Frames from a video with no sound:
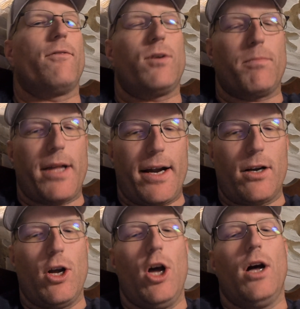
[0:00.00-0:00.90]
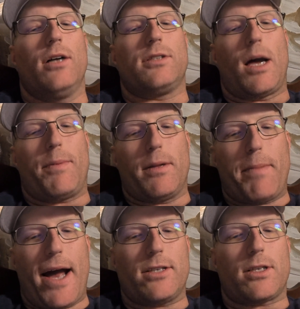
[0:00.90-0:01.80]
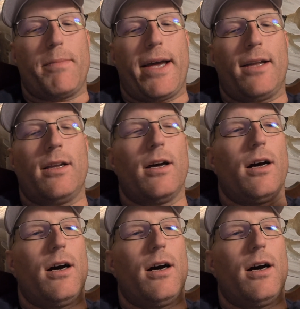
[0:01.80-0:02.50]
From there, type in the bash command,